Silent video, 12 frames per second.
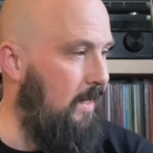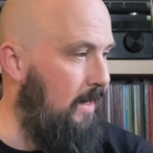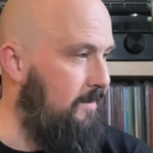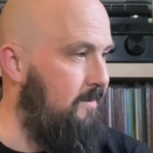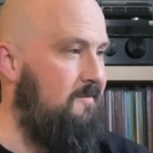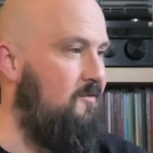
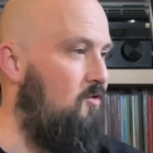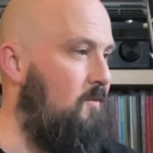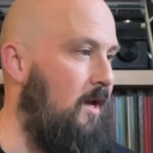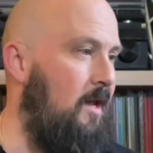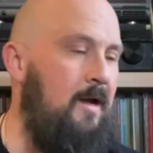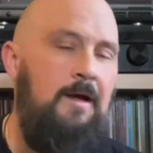adding to them
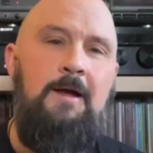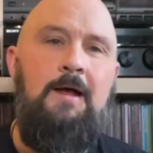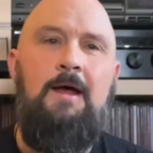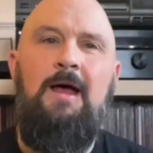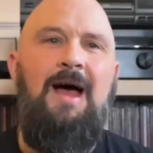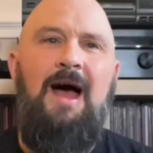again.
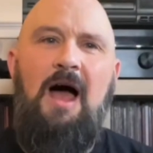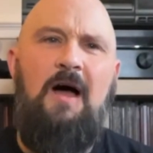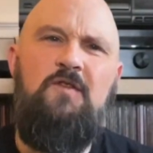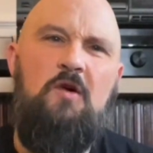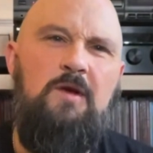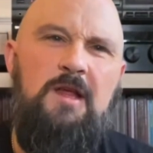
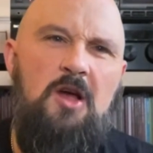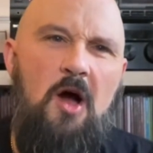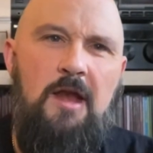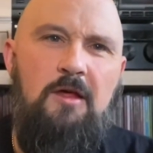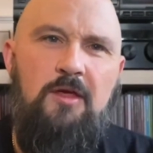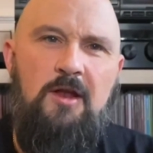I've not really got
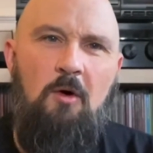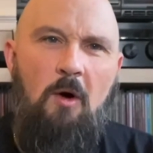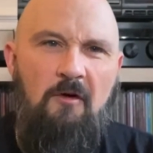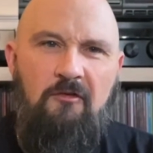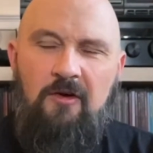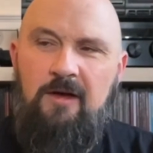anything to
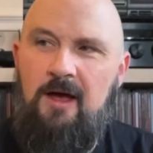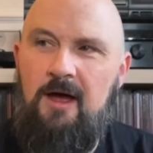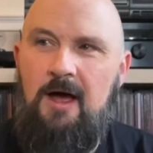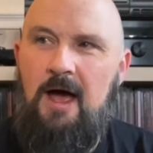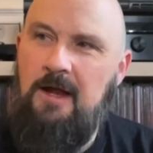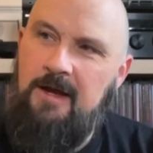offer.
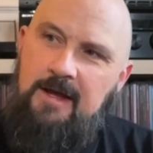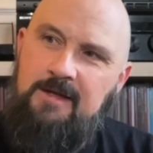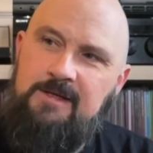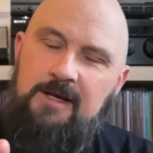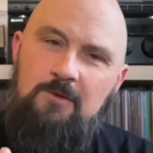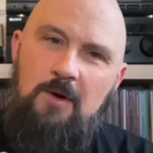I need
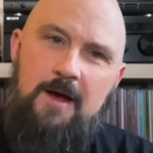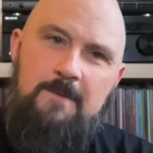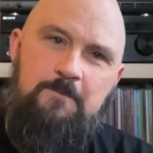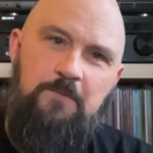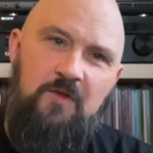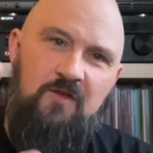
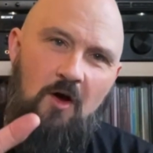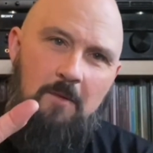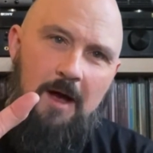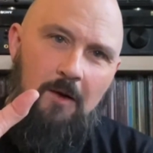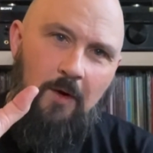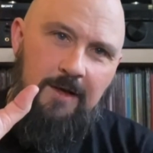to, so I
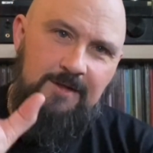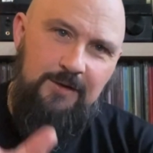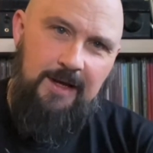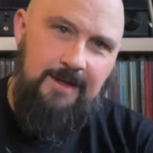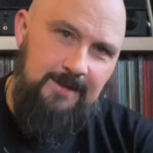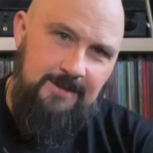might wait till I
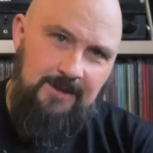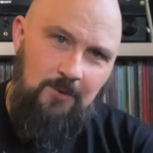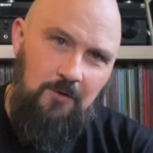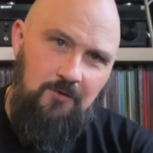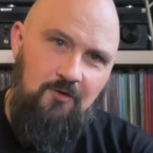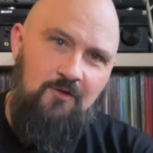get to
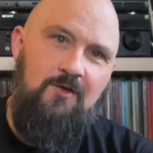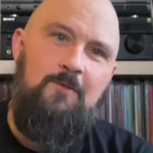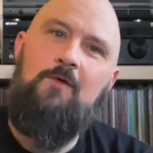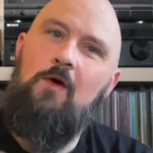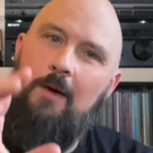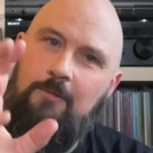200
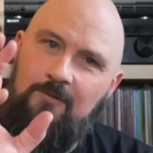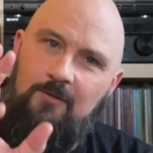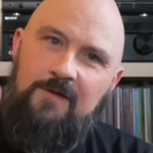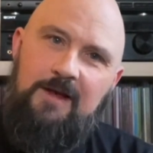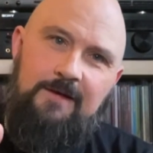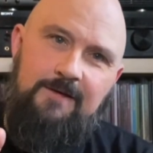subscribers.
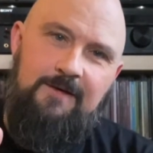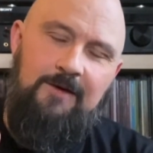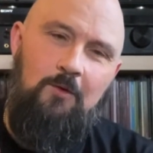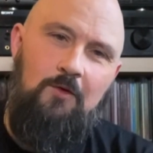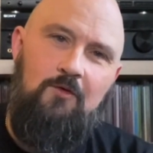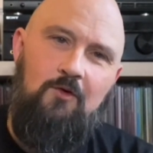Once I get to
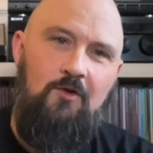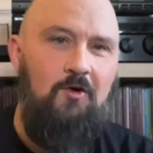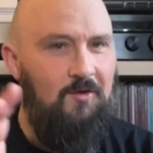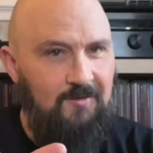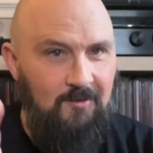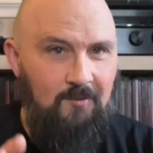200,
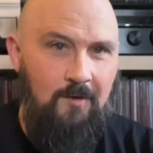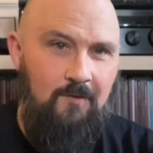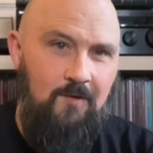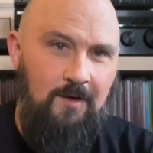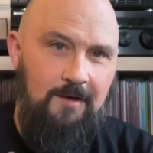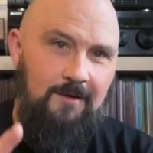or
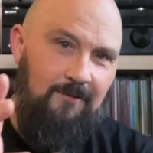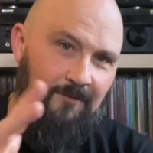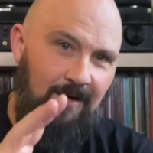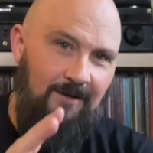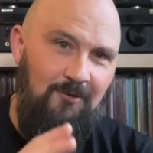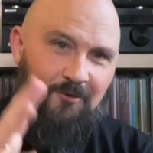250, or
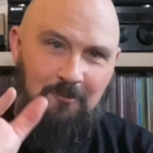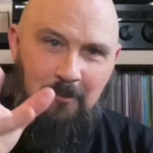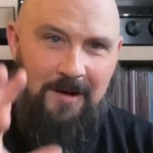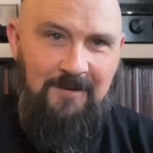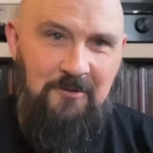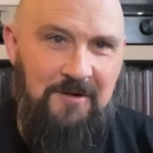500,
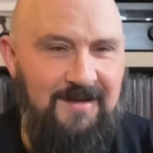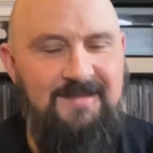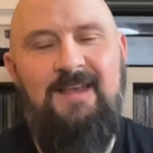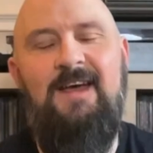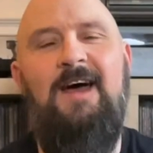whatever it is,